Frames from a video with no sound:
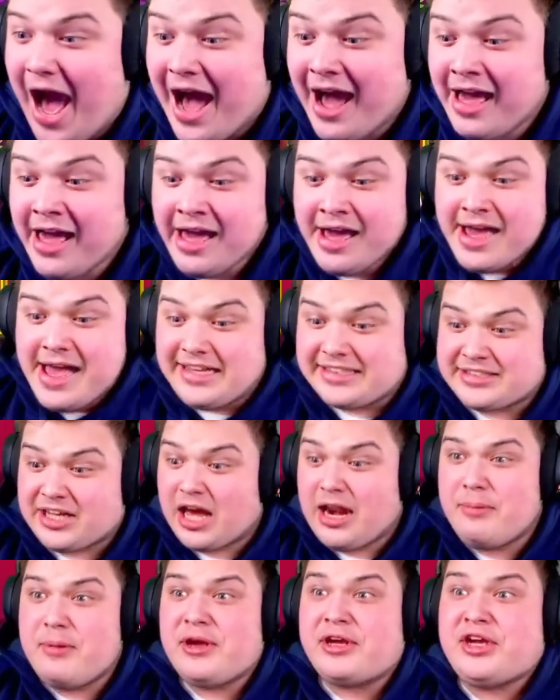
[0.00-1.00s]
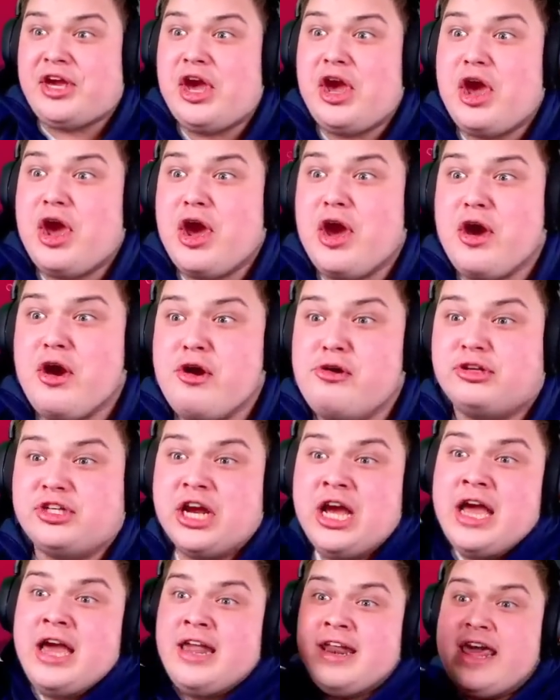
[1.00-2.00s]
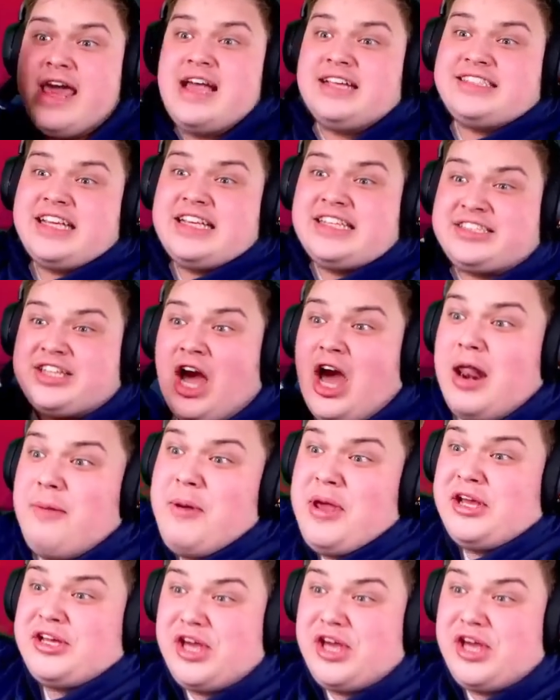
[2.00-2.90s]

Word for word: it's gonna be huge. This is gonna be huge.